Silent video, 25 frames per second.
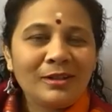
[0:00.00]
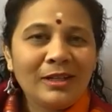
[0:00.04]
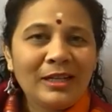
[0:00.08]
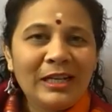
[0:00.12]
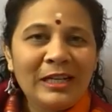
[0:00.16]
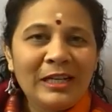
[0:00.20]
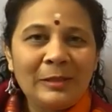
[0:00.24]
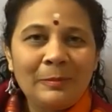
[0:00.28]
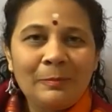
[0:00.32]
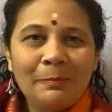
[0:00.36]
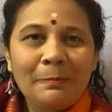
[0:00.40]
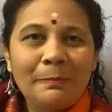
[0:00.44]

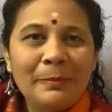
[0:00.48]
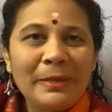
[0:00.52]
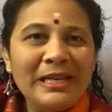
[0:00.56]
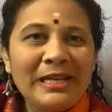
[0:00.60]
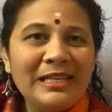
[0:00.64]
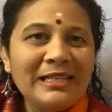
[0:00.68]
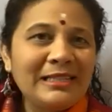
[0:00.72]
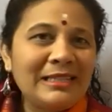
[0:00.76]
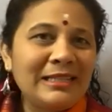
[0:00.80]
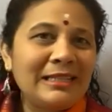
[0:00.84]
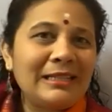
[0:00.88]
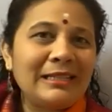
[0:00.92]
It
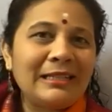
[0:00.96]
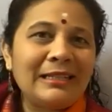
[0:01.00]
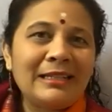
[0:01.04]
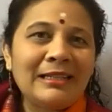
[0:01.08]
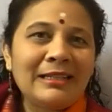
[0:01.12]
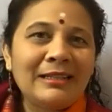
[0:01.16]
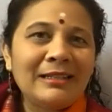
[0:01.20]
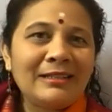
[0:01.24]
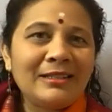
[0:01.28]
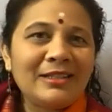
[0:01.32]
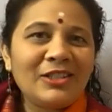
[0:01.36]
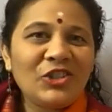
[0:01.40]

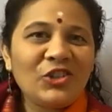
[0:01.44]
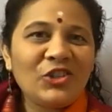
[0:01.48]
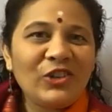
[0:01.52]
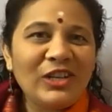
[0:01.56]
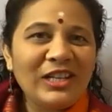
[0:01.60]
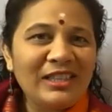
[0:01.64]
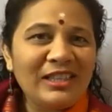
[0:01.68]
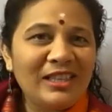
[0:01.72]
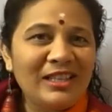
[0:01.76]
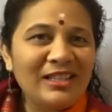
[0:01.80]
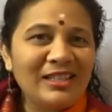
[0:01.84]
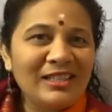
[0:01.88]
basically
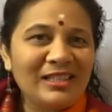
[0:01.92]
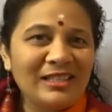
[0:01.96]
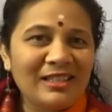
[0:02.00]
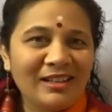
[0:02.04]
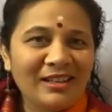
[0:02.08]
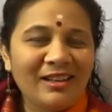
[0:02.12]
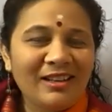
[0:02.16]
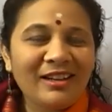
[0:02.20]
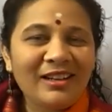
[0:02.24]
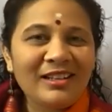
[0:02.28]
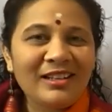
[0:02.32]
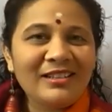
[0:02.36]
strengthens the
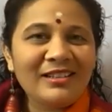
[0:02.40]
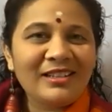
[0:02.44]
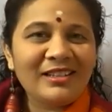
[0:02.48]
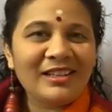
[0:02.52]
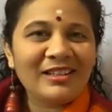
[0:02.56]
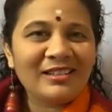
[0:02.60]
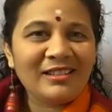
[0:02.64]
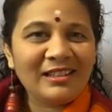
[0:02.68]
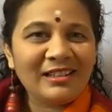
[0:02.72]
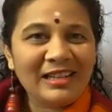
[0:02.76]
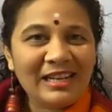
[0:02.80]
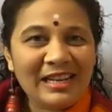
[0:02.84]
current
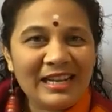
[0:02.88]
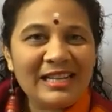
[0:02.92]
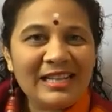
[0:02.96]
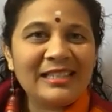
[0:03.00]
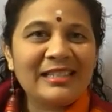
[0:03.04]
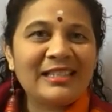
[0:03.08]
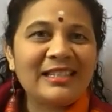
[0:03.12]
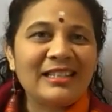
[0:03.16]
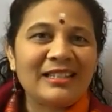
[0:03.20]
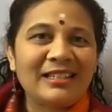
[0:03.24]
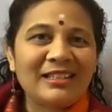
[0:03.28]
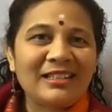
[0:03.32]
and
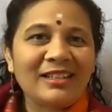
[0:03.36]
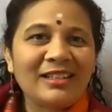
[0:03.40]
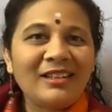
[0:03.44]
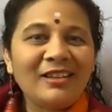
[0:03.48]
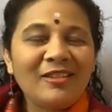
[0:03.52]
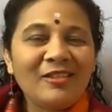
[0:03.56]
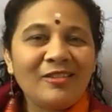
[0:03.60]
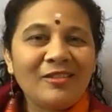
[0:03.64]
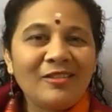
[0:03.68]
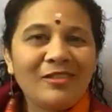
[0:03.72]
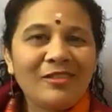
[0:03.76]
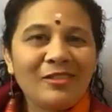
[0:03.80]
relays it
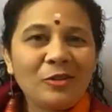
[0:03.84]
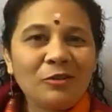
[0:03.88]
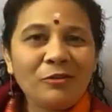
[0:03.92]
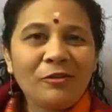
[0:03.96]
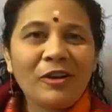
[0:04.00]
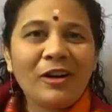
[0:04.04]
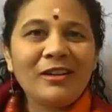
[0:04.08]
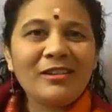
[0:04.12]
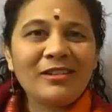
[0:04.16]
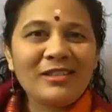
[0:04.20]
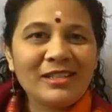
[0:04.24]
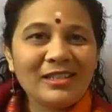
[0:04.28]
to
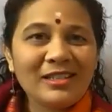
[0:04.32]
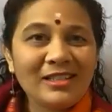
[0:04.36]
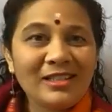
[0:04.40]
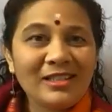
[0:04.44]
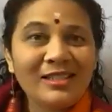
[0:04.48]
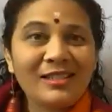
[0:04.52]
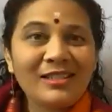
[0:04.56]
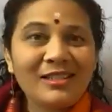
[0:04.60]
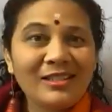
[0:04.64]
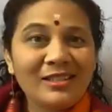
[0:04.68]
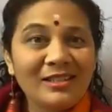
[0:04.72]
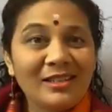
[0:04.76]
far
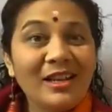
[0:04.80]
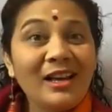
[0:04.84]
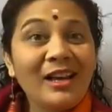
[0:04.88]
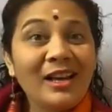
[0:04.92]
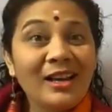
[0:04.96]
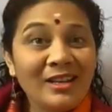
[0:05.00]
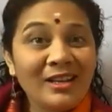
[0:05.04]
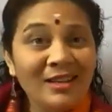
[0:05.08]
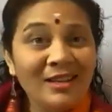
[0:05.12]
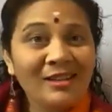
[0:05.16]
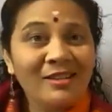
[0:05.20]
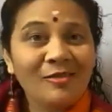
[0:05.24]
distances in a
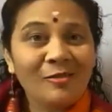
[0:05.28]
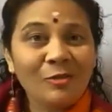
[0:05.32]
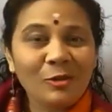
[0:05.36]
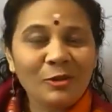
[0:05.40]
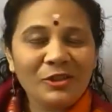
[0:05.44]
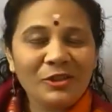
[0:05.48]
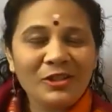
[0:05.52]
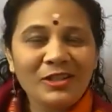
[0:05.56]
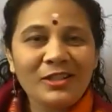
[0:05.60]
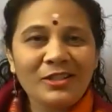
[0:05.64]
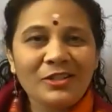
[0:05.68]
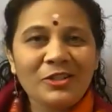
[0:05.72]
high
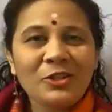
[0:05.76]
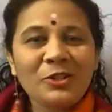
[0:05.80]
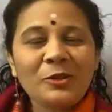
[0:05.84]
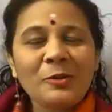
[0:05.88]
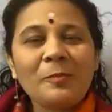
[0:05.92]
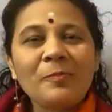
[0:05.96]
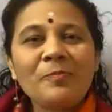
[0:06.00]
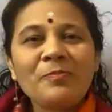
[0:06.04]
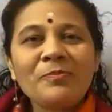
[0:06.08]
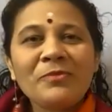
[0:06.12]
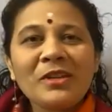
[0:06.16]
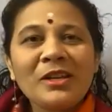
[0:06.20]
voltage.
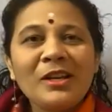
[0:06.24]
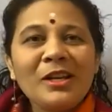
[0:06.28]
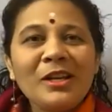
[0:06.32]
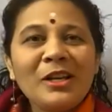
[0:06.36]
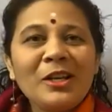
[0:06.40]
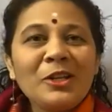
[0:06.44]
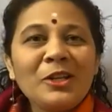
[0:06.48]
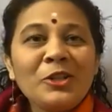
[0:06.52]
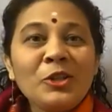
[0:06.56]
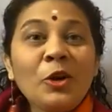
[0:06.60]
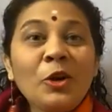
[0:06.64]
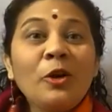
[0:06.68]

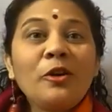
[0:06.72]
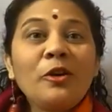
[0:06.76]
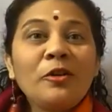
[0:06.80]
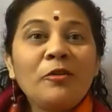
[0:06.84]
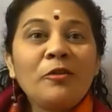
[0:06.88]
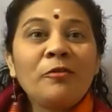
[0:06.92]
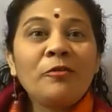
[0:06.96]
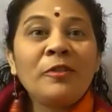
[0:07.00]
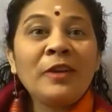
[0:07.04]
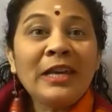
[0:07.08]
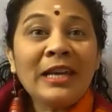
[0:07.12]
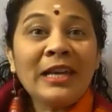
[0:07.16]
So
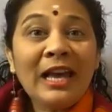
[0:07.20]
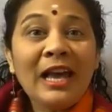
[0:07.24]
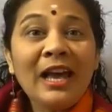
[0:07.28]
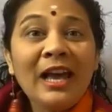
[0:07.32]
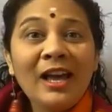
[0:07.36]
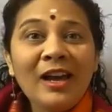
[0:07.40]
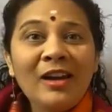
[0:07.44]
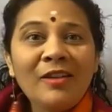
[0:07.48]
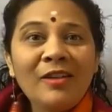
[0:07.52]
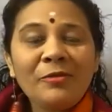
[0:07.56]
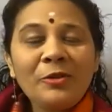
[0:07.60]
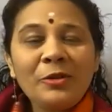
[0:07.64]
we
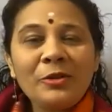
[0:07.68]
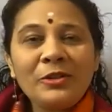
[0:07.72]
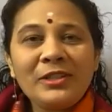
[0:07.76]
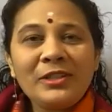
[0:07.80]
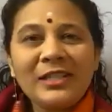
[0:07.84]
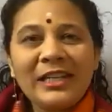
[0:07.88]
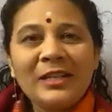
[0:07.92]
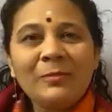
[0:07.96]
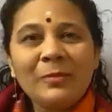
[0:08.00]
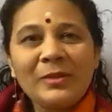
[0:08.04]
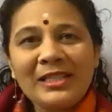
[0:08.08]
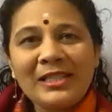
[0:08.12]
have to
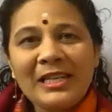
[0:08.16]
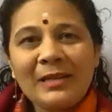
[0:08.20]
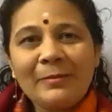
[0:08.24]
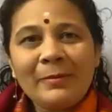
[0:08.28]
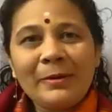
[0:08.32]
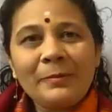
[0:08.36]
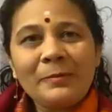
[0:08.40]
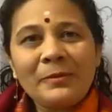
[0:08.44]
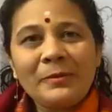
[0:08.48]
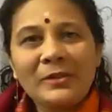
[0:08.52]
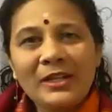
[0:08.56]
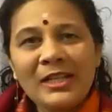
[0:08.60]
set up a
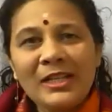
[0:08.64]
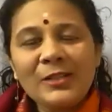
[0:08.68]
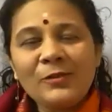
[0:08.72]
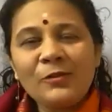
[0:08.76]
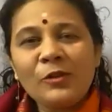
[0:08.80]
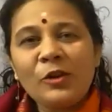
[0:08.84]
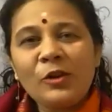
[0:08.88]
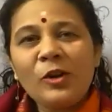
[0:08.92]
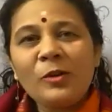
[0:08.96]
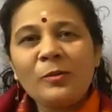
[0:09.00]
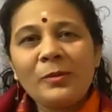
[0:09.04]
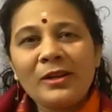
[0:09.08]
step-up
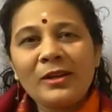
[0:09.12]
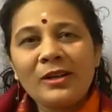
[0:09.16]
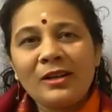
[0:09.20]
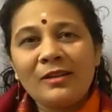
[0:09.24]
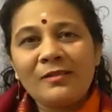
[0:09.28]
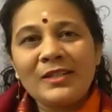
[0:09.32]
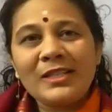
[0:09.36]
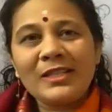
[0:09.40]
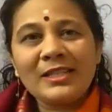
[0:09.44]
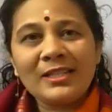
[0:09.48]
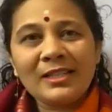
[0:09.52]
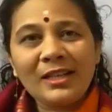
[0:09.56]
transformer.
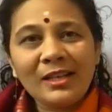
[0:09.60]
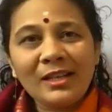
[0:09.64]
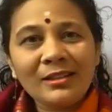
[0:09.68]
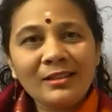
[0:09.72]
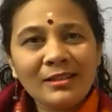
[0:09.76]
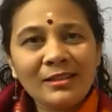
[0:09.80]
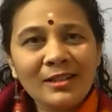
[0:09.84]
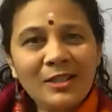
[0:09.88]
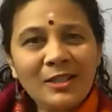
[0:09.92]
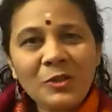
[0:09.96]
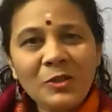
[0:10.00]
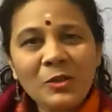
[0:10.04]
Our
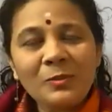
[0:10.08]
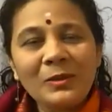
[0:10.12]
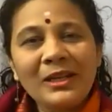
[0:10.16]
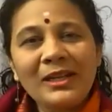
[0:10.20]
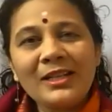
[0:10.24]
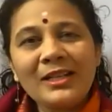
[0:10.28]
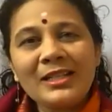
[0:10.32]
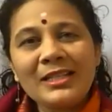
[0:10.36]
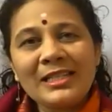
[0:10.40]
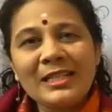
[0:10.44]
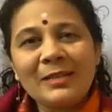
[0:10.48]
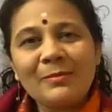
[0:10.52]
sadhana should be
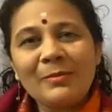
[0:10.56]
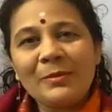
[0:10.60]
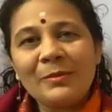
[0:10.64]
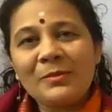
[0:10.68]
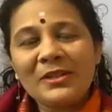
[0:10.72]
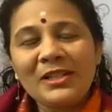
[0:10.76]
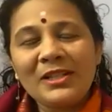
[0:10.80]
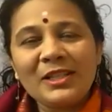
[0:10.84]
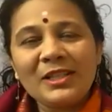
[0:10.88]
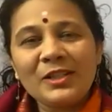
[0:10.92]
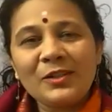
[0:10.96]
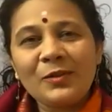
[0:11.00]
like a step-up
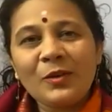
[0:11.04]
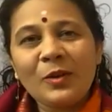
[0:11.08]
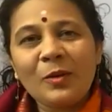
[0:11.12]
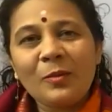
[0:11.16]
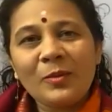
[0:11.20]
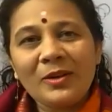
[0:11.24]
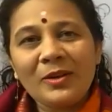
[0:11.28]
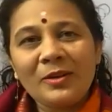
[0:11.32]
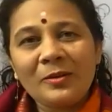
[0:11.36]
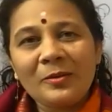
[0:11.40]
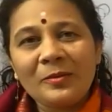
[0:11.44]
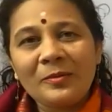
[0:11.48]

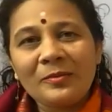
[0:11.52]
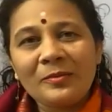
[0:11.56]
transformer.